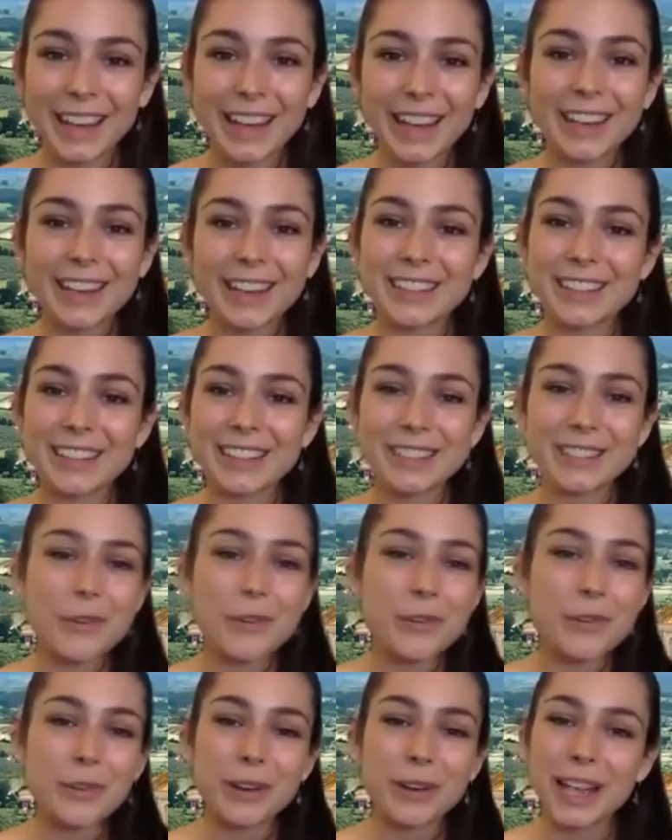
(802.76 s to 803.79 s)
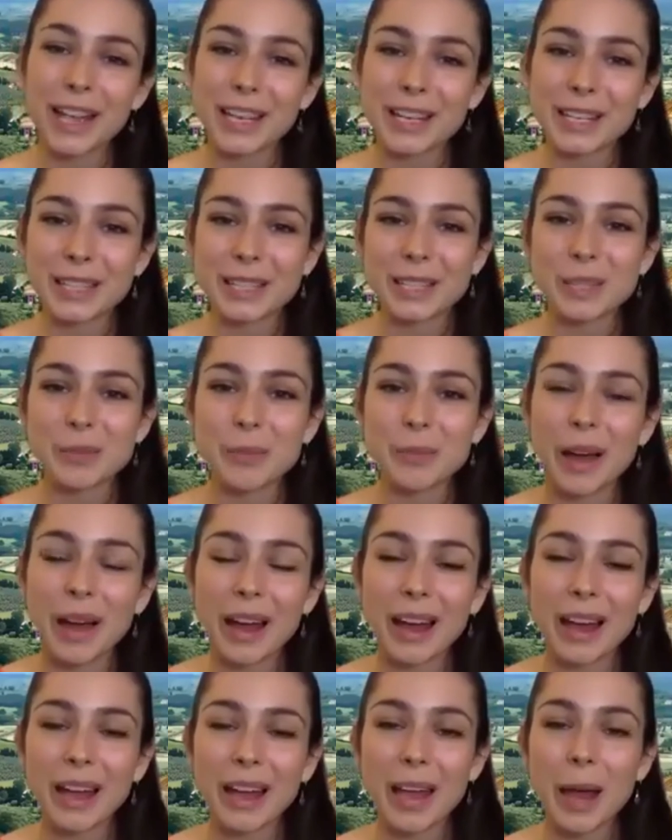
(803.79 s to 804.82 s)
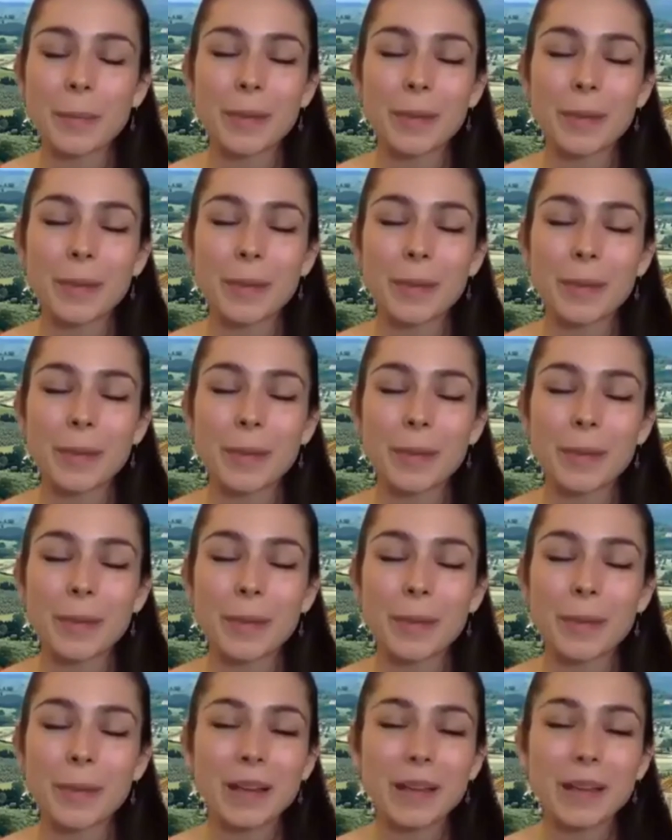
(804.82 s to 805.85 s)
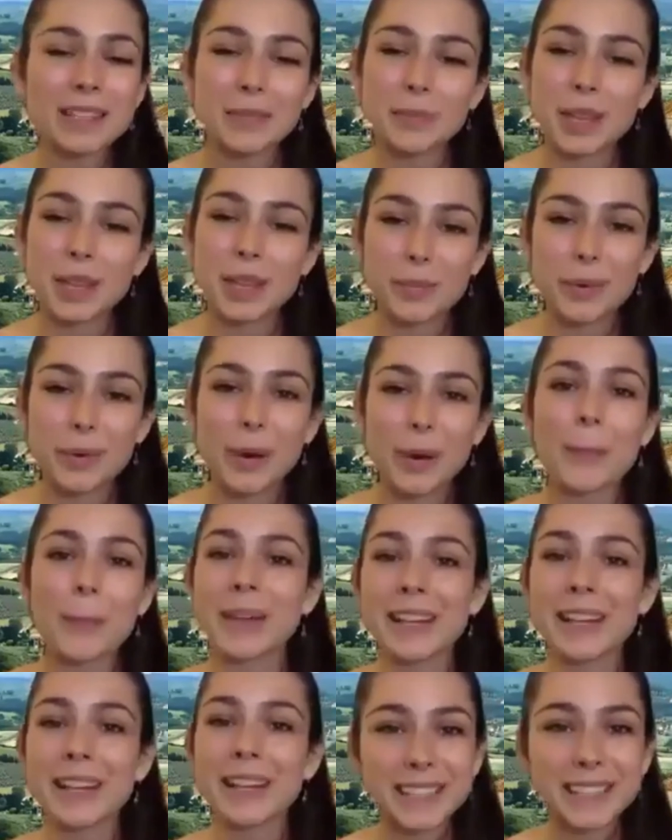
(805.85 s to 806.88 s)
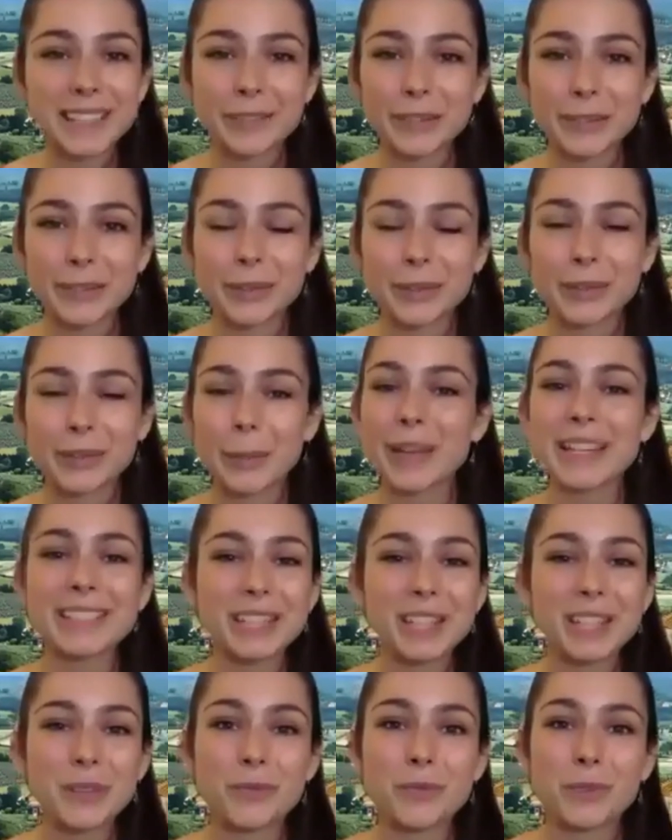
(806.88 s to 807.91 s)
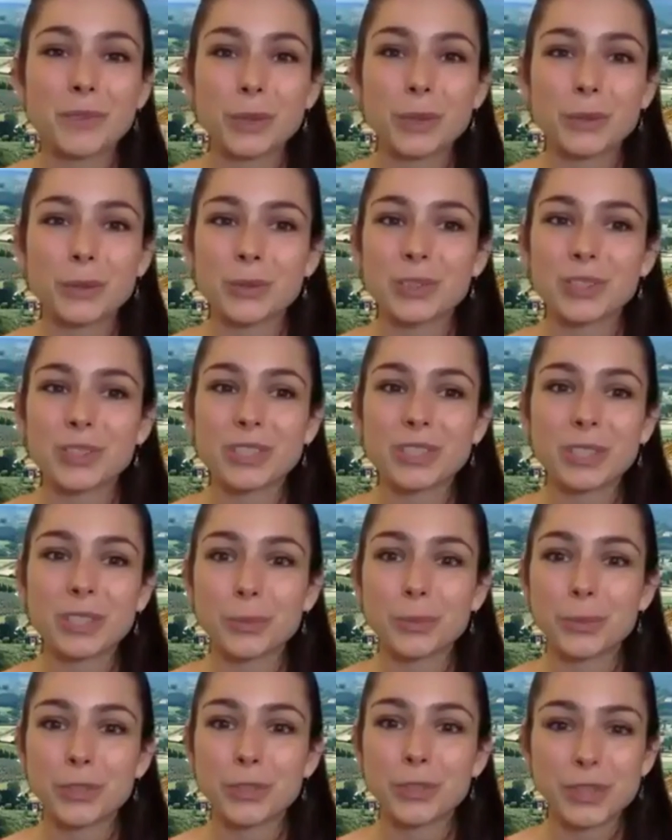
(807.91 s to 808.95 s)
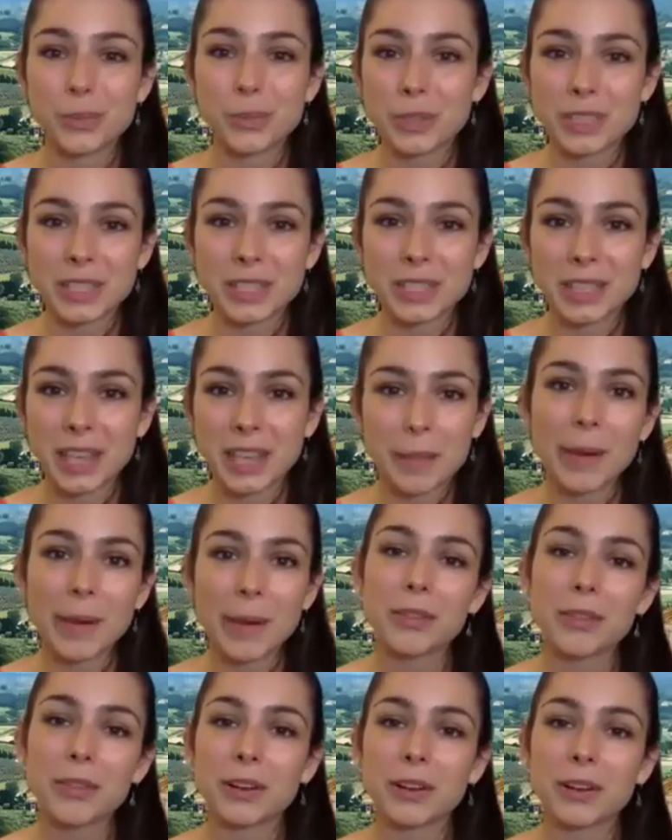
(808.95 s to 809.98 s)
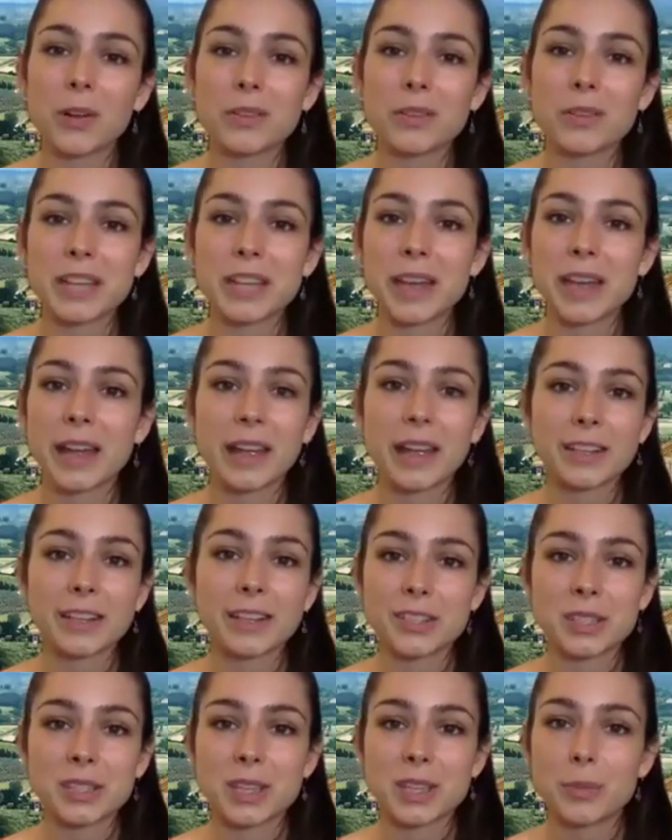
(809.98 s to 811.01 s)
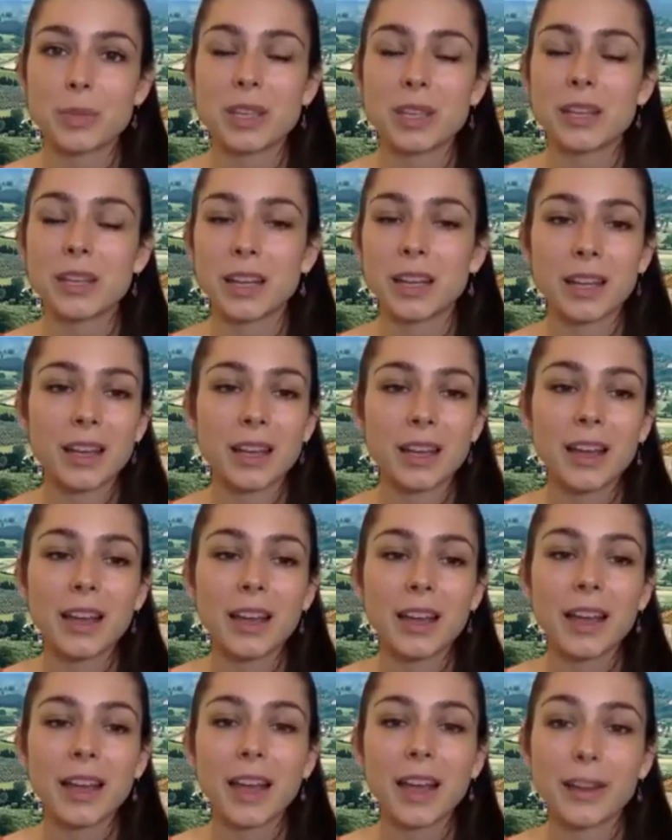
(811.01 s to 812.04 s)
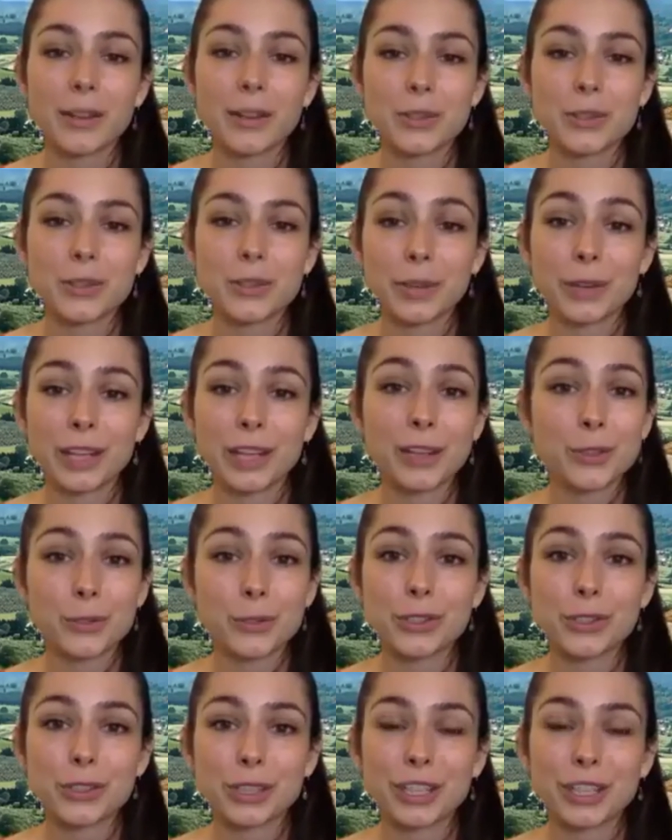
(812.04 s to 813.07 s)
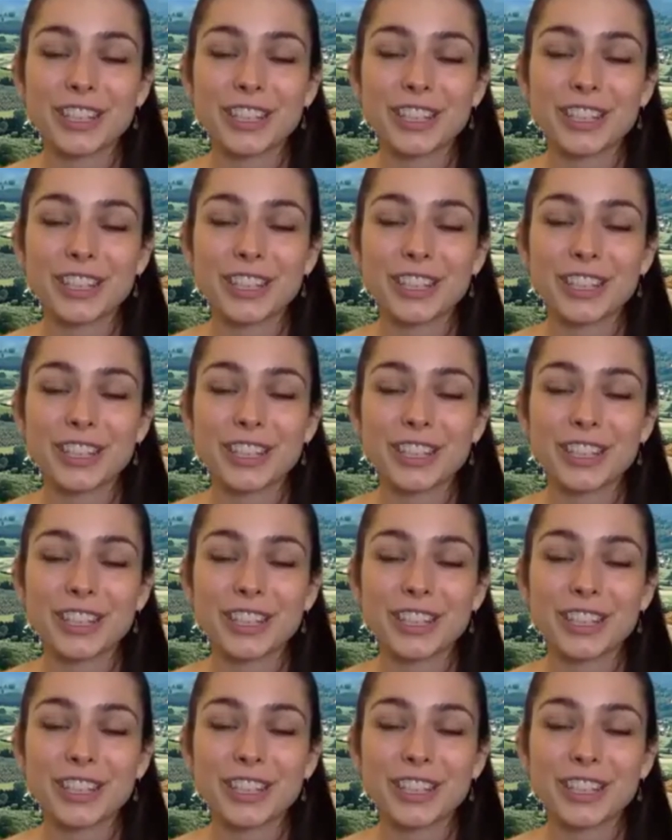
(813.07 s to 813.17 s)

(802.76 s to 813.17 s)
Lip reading: This local hidden spot, amazing people, amazing food, amazing views. You would just want to camp out there all day and just keep eating and enjoying, and you should.